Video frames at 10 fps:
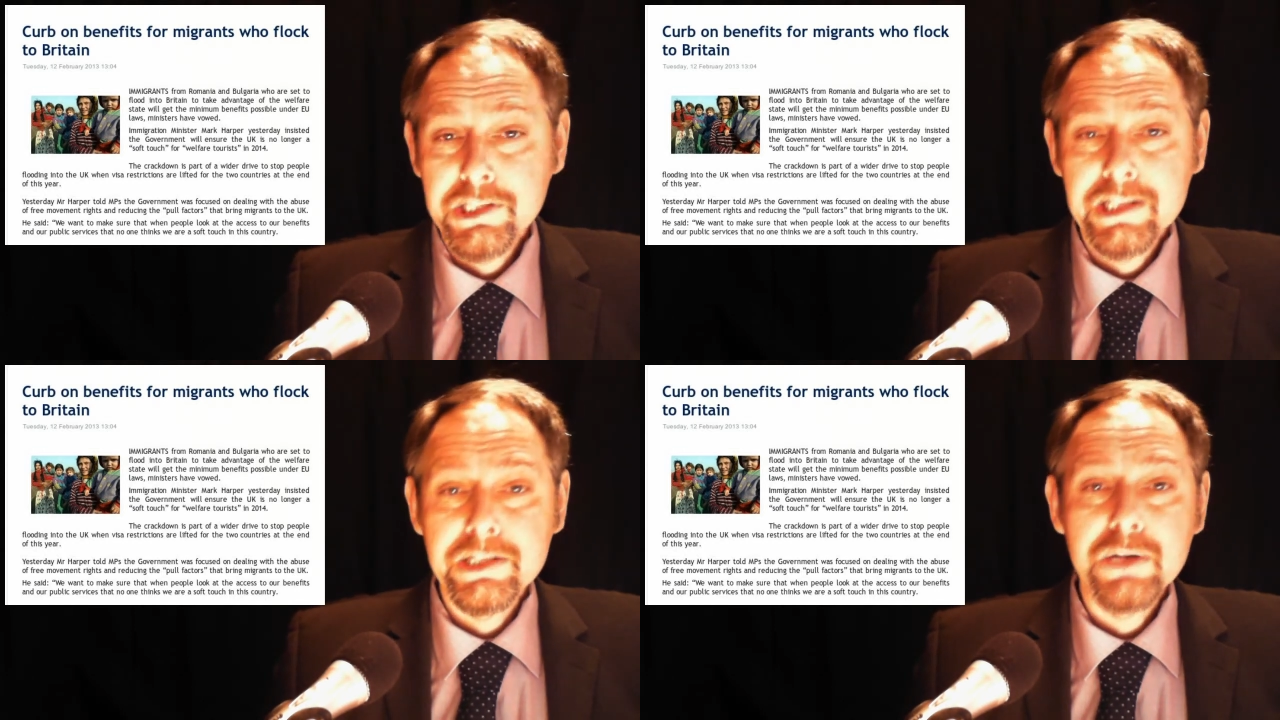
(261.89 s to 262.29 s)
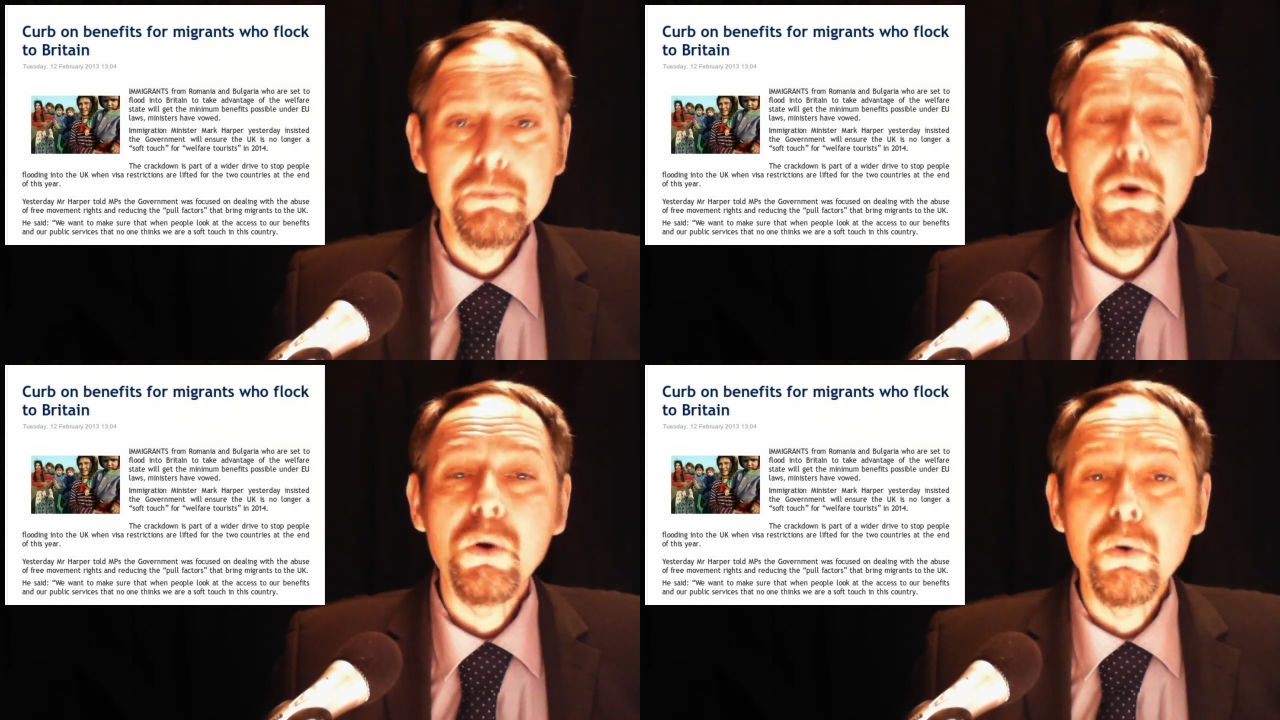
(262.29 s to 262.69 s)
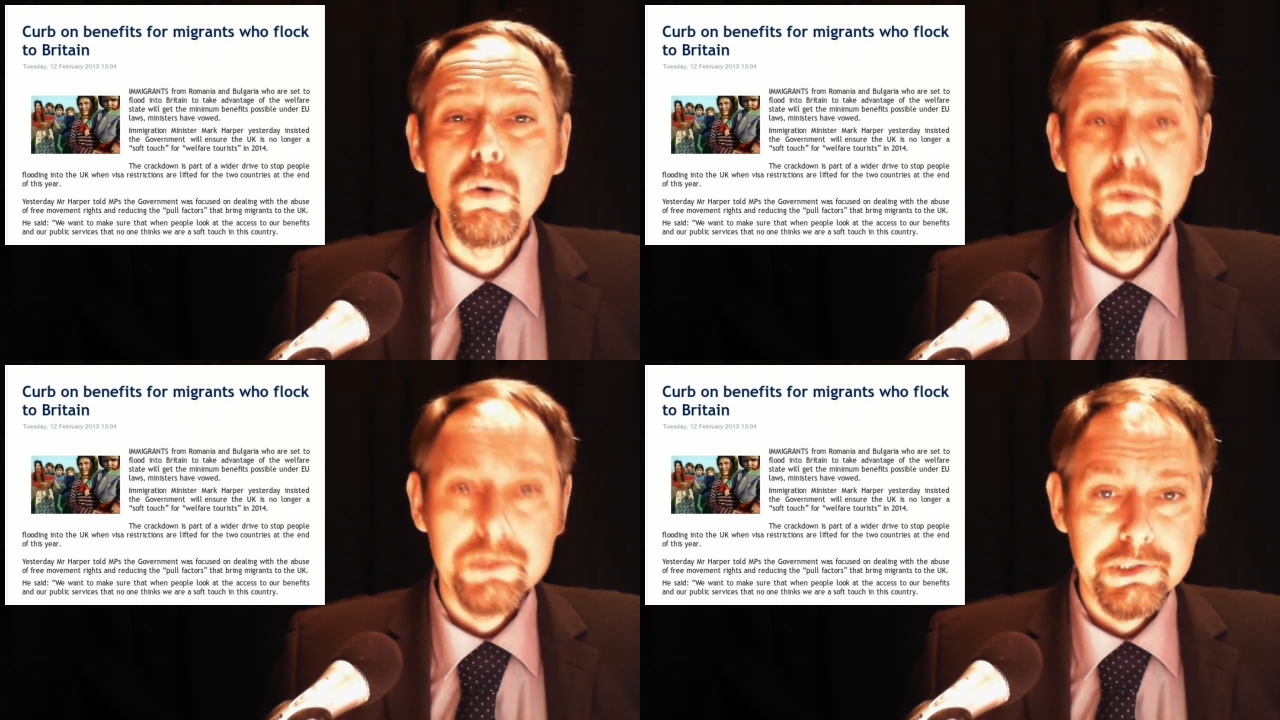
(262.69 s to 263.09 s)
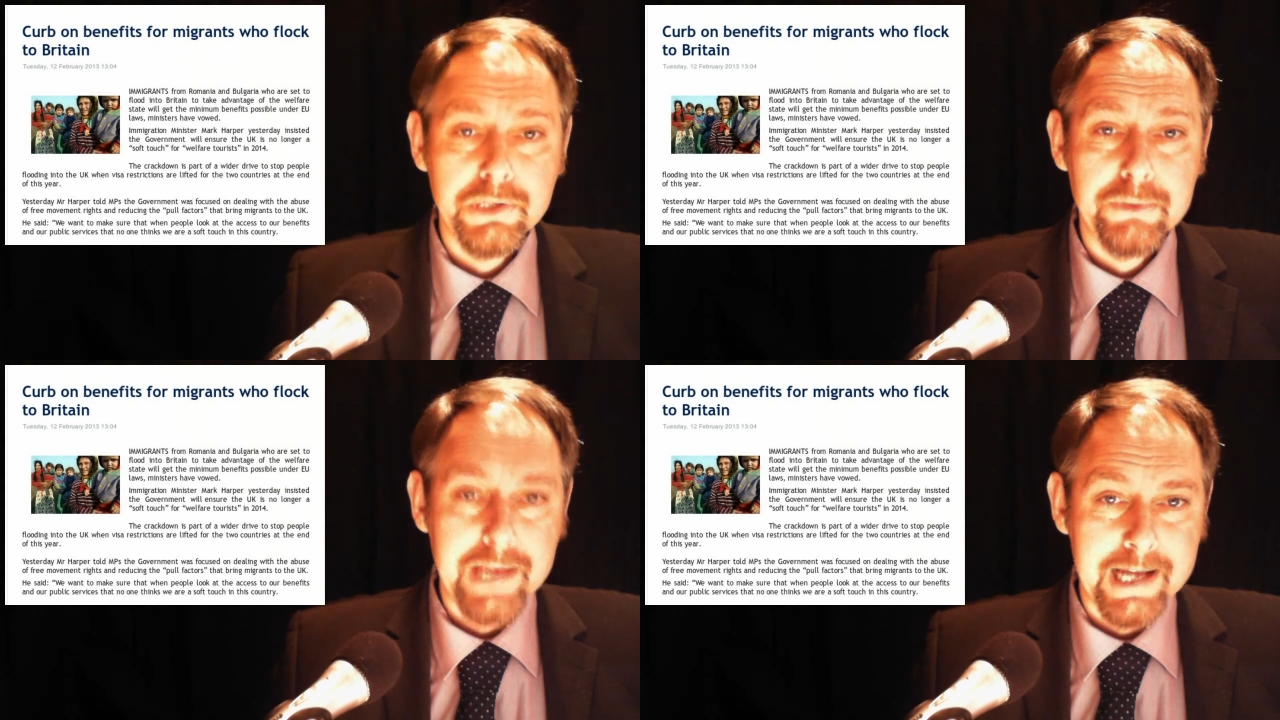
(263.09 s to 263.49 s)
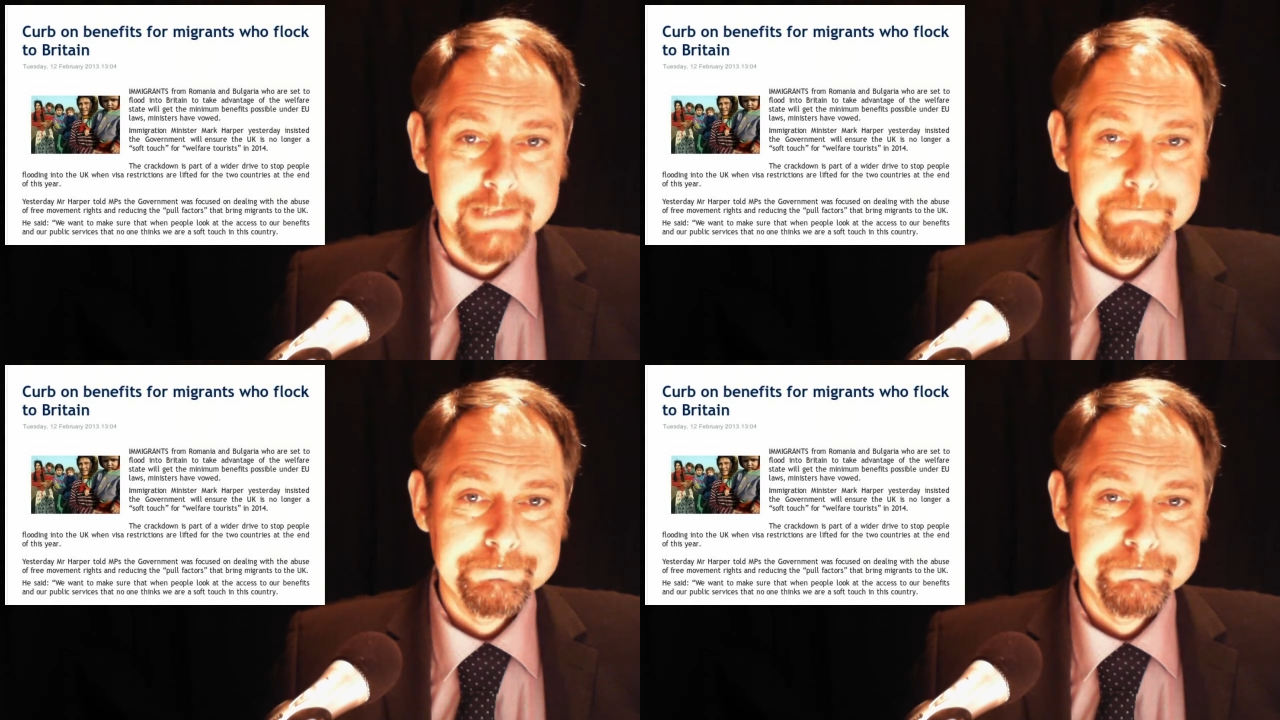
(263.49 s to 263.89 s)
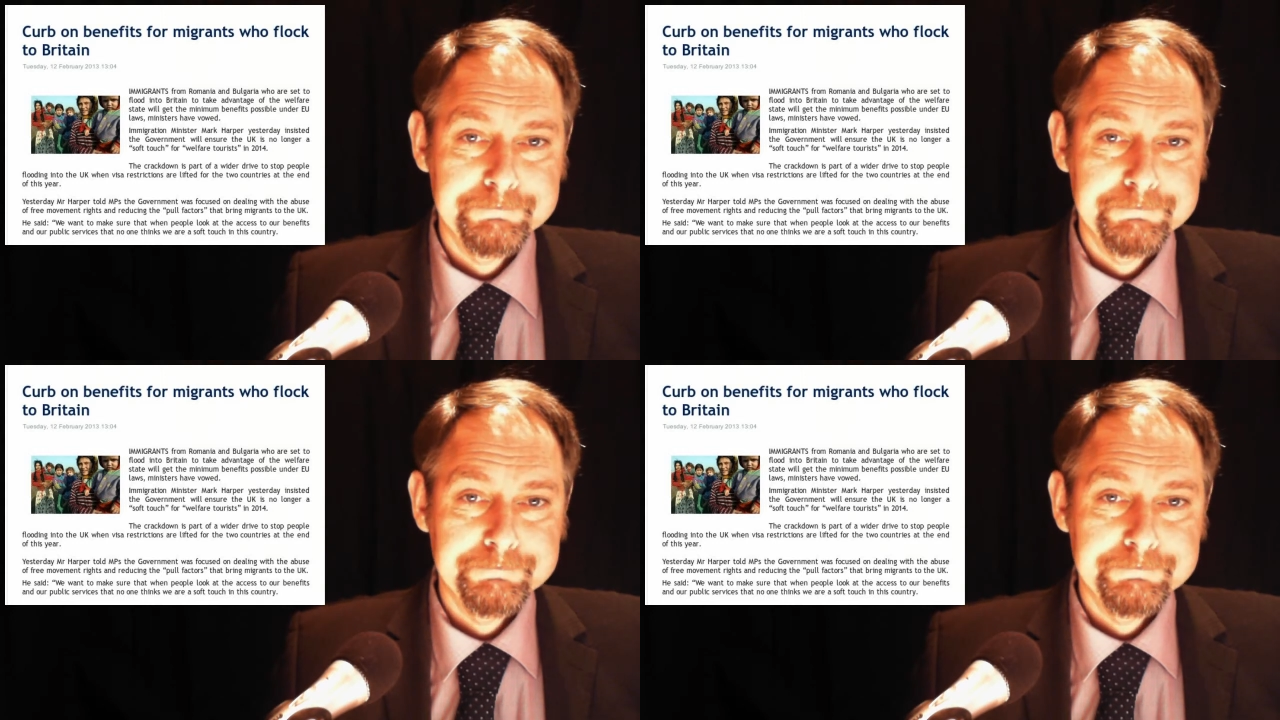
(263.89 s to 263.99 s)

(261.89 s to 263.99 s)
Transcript: EU or UK.